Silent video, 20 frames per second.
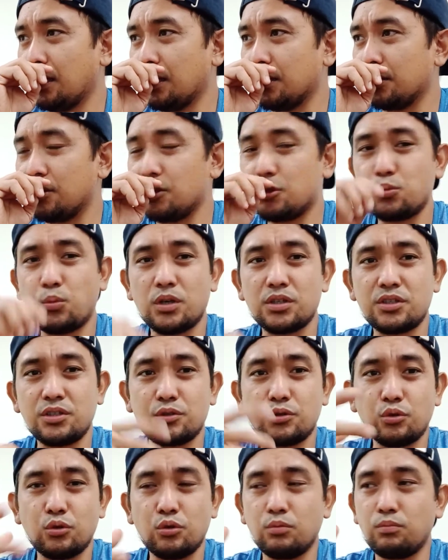dishwashing
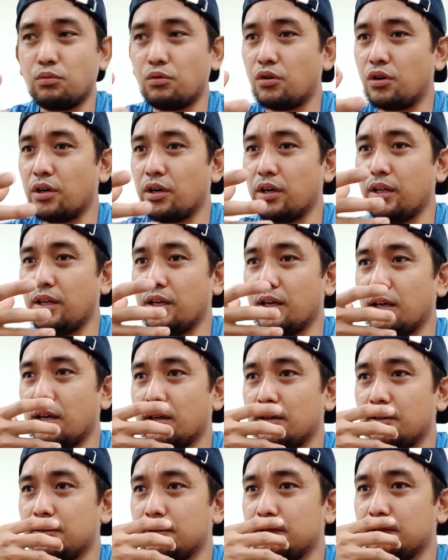soap or
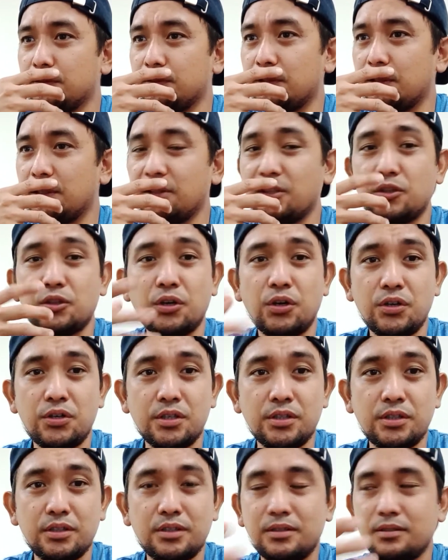the
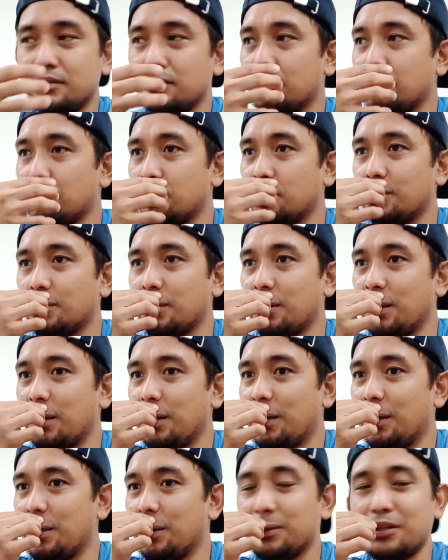detergent,
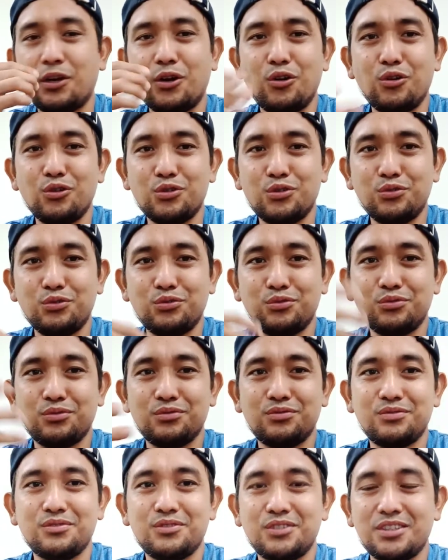they are also,
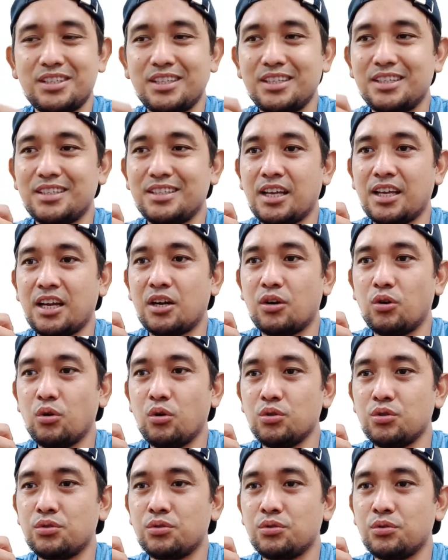it says are
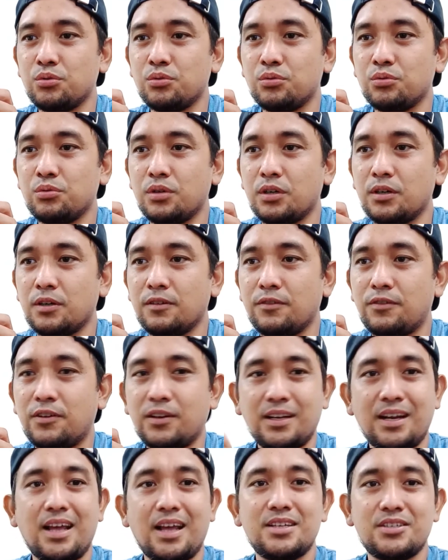also
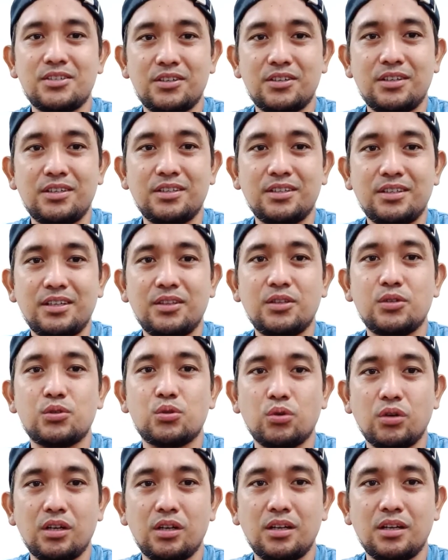fertilizer in the
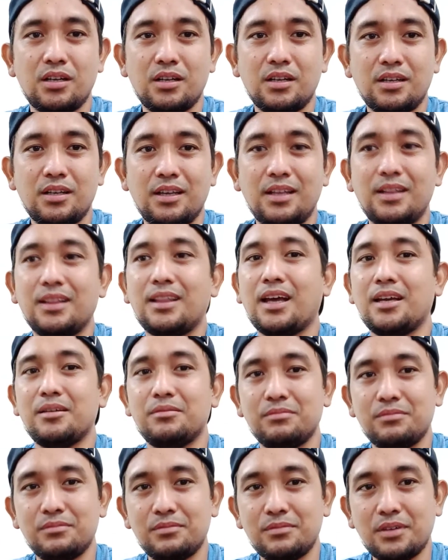soil in
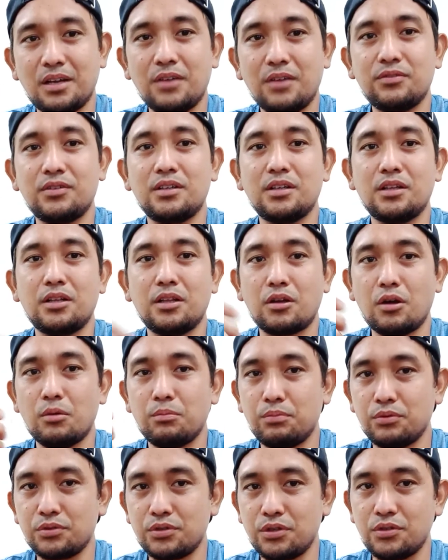time after the
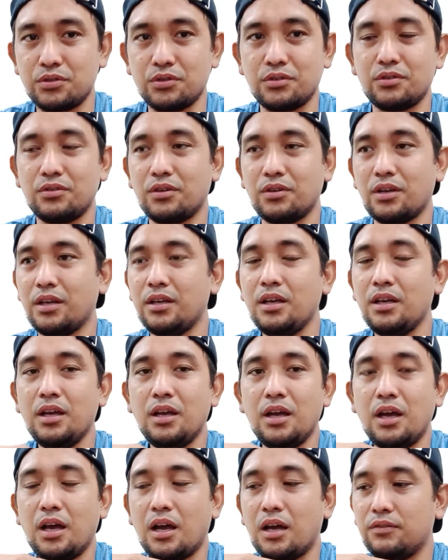decomposition. Okay,
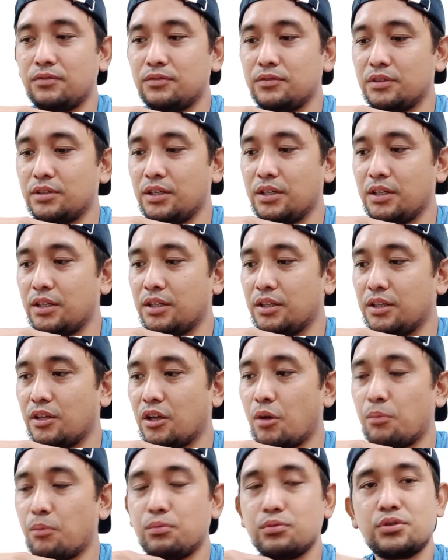after the
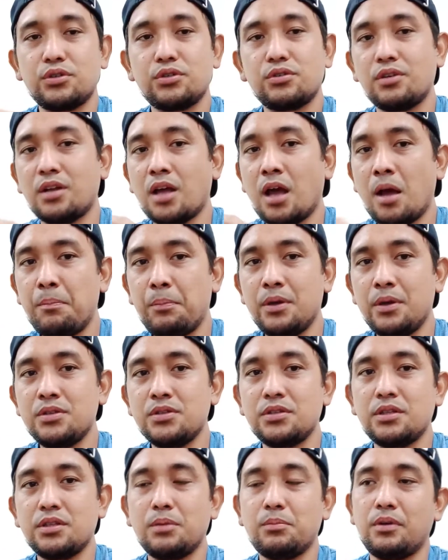decomposition
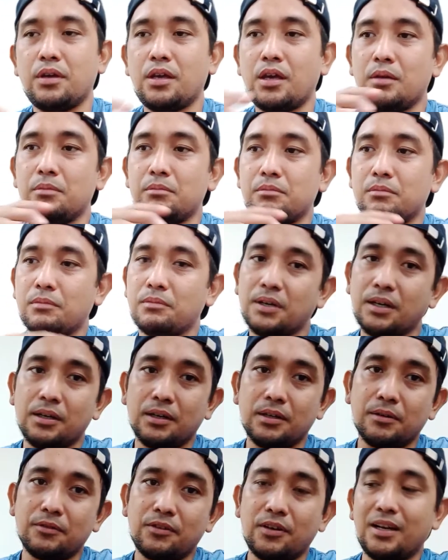happens, they became
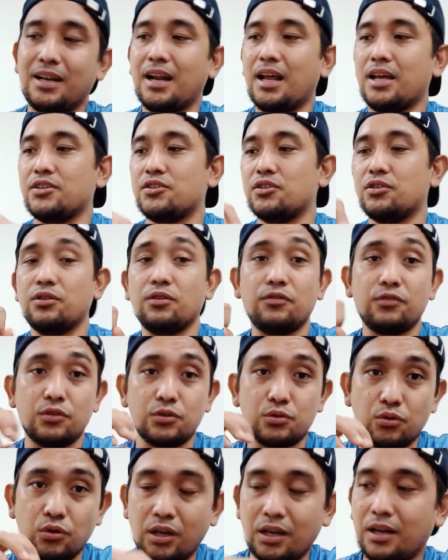fertilizer of the
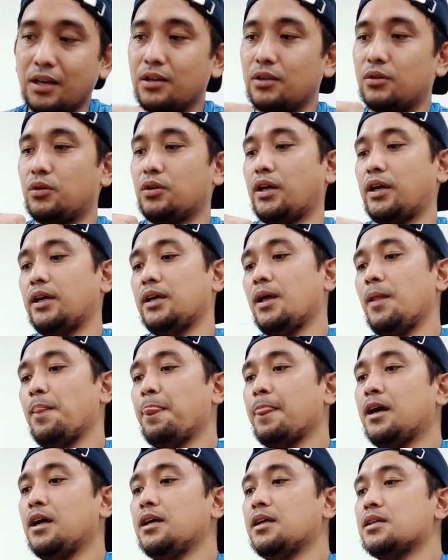soil. Okay,
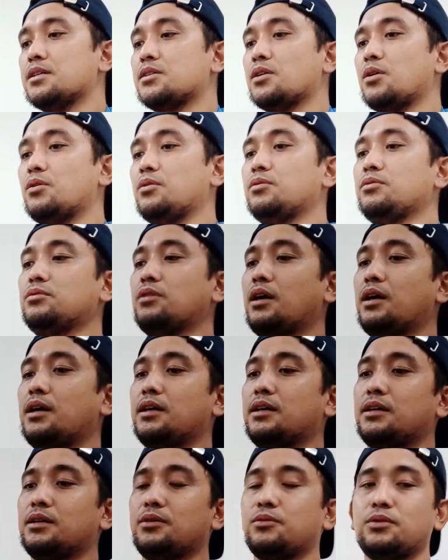so
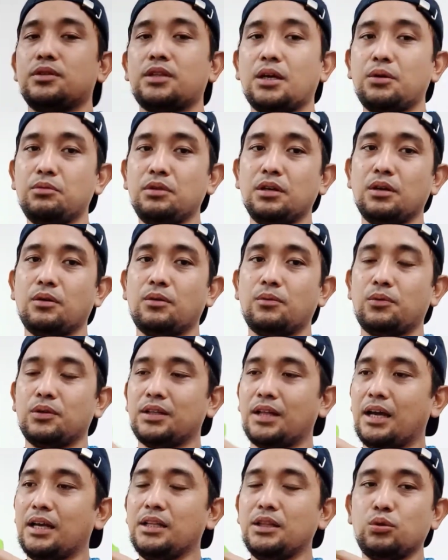what
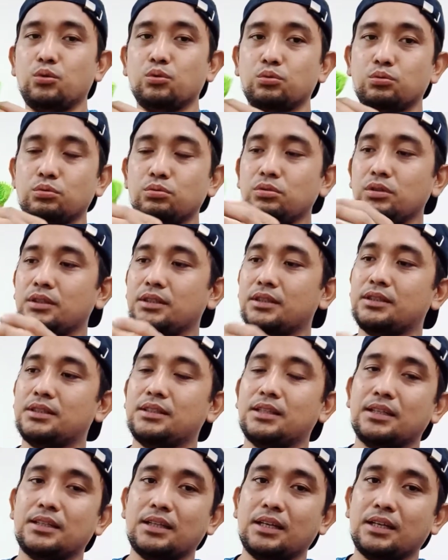I do is
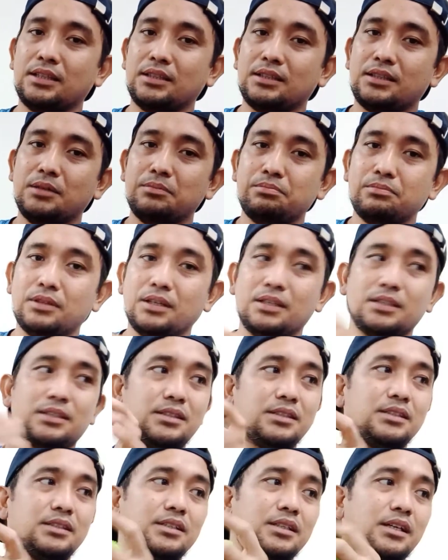that I dip
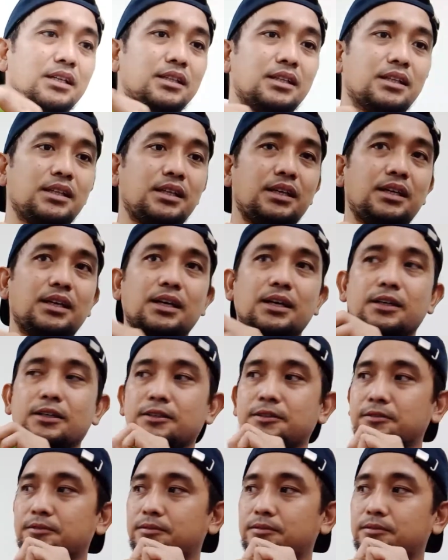this in the